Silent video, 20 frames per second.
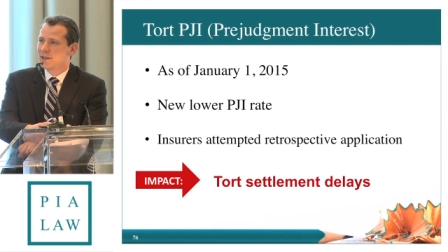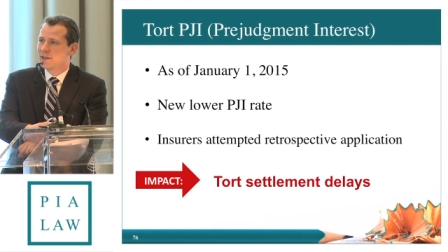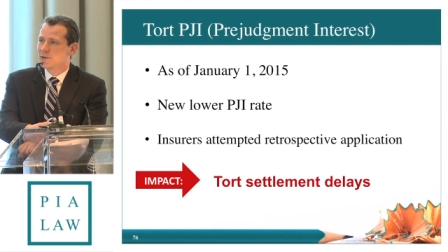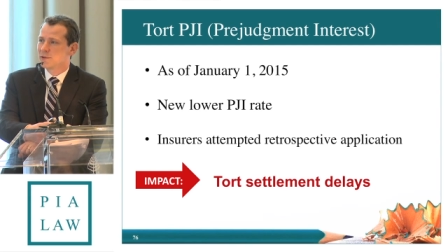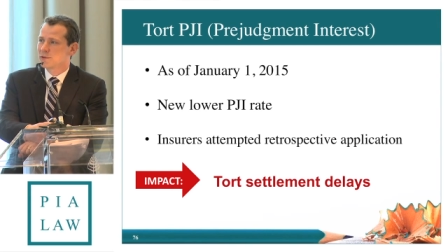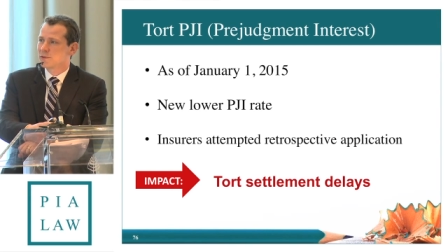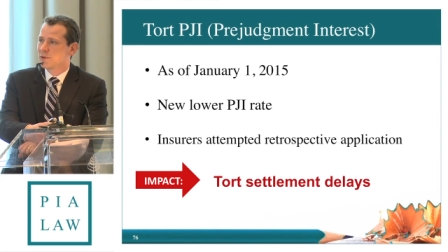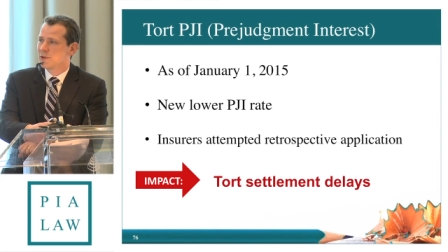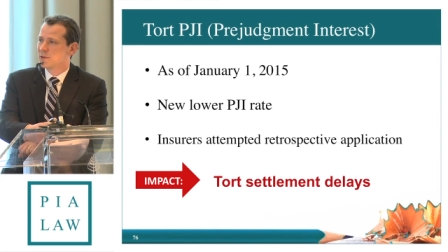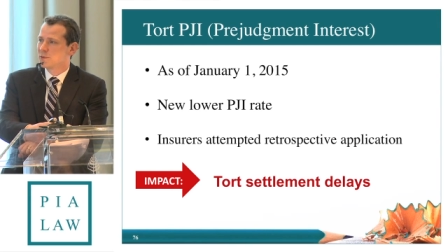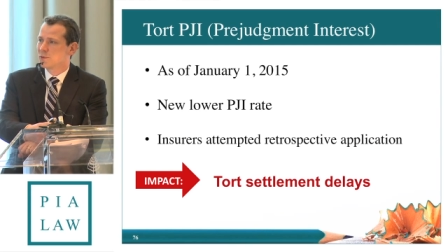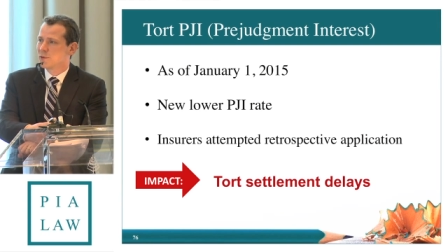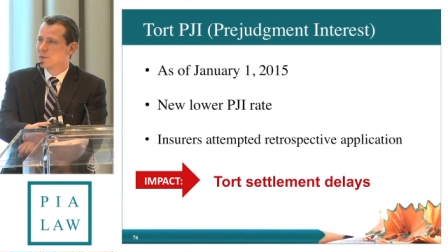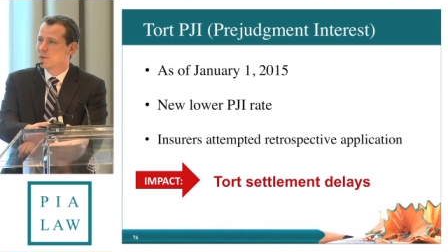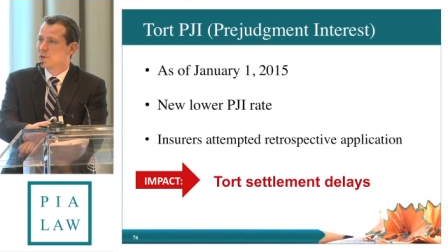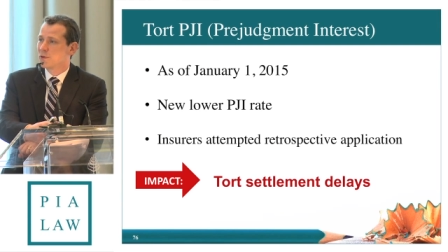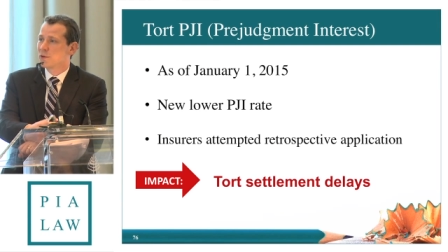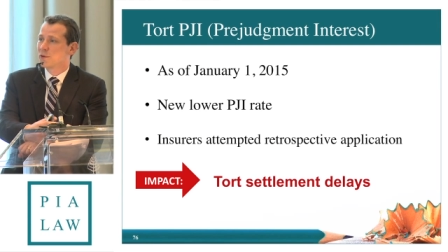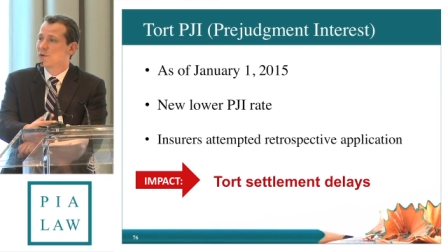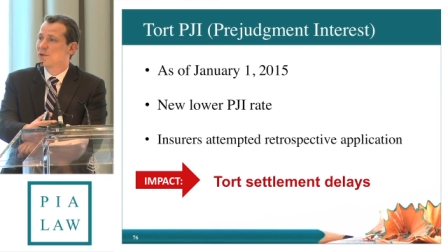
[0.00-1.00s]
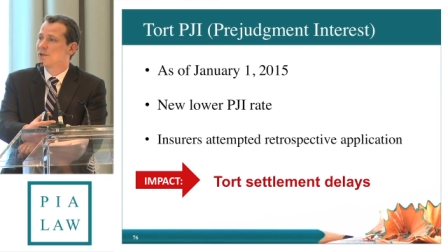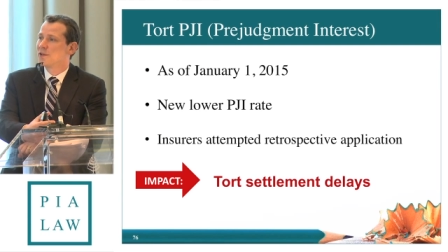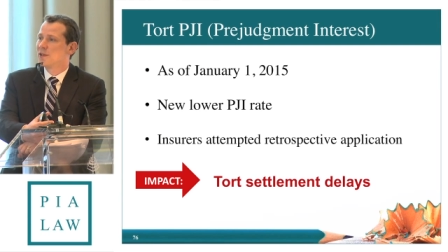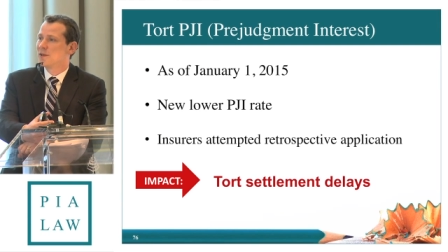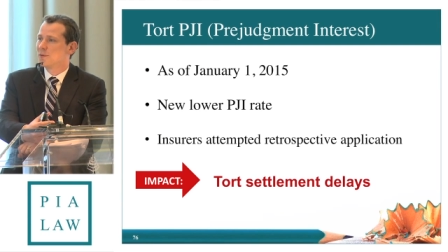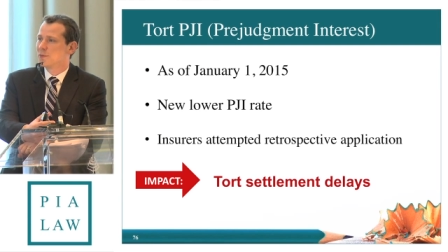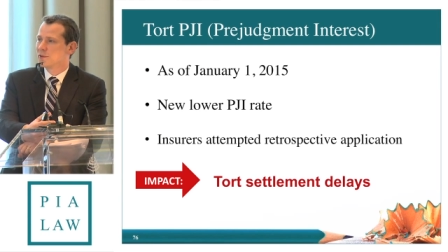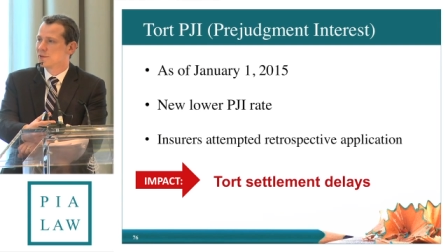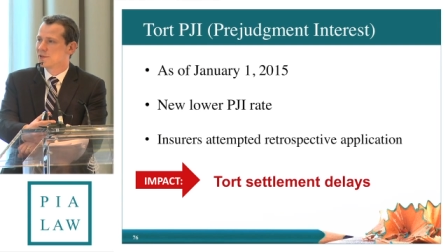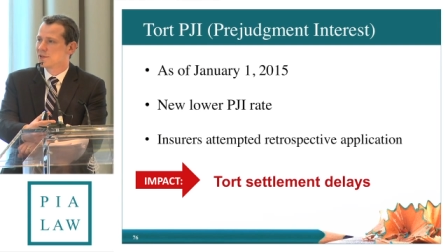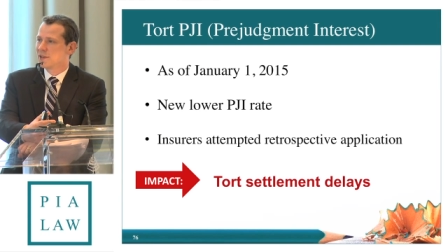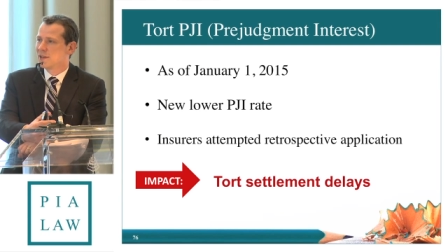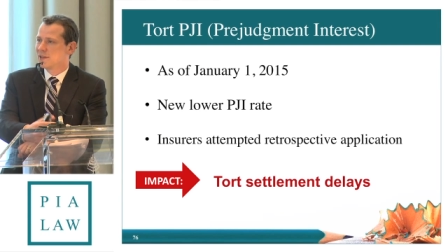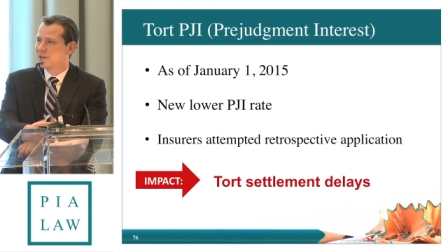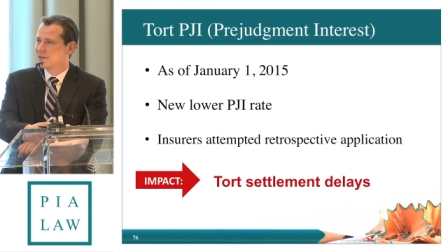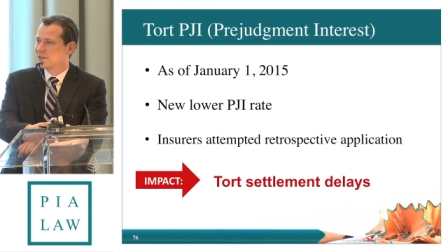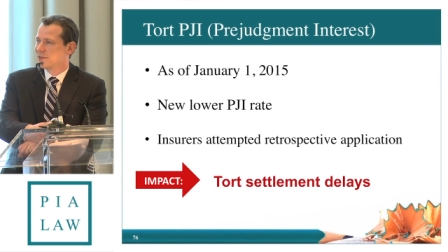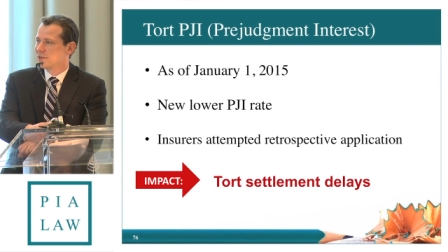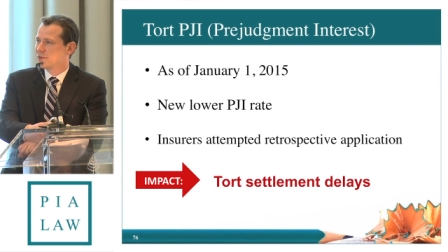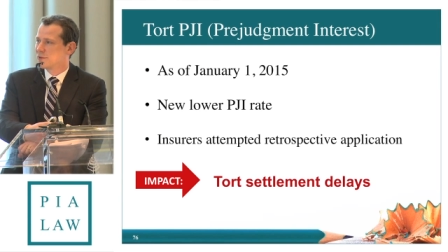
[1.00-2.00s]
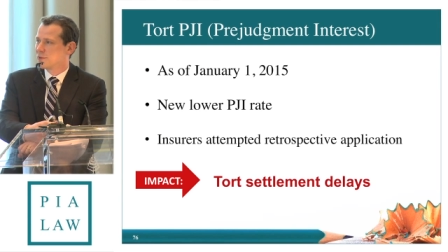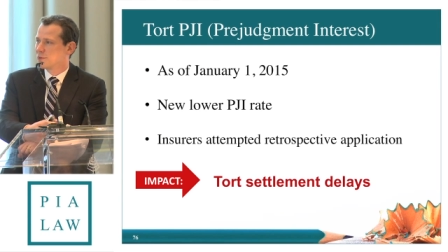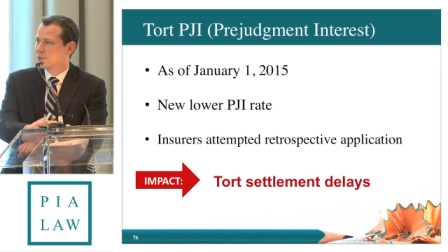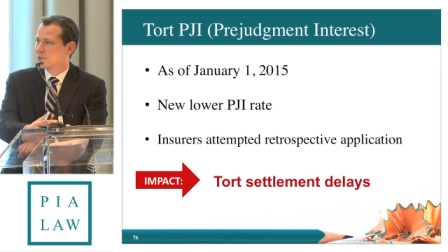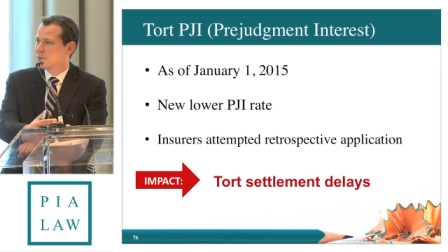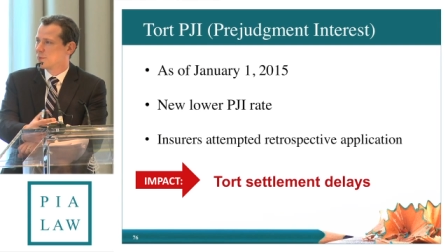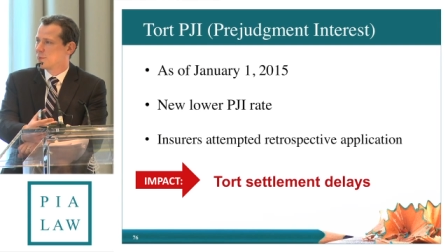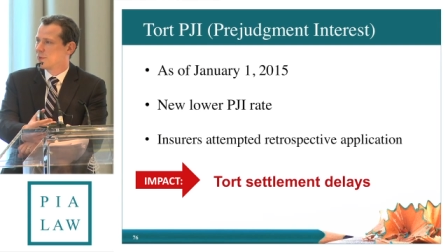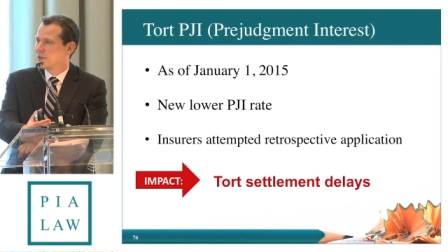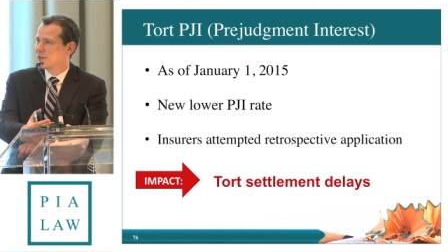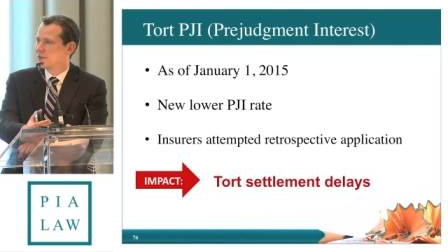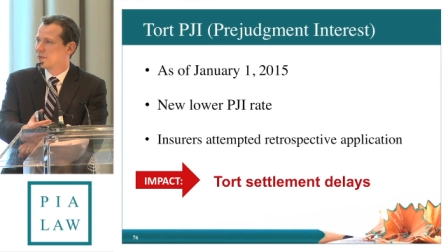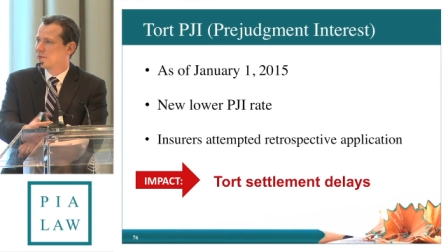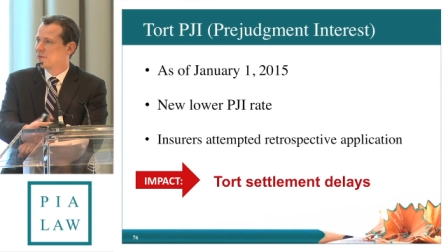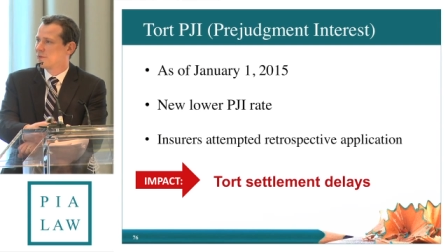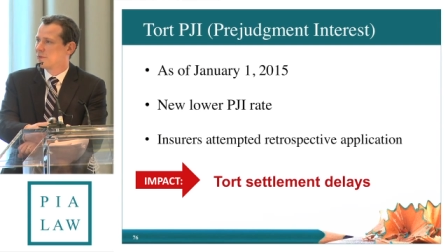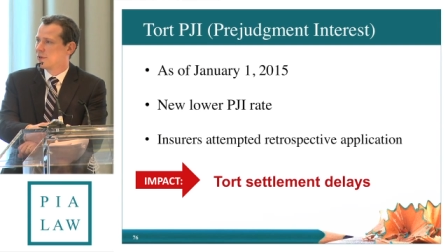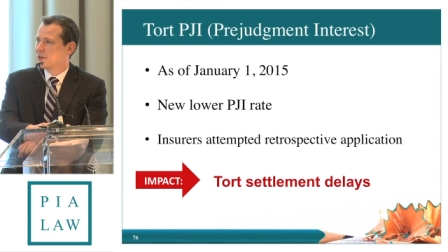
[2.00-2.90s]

the interest rates were about 13%, and so there was a big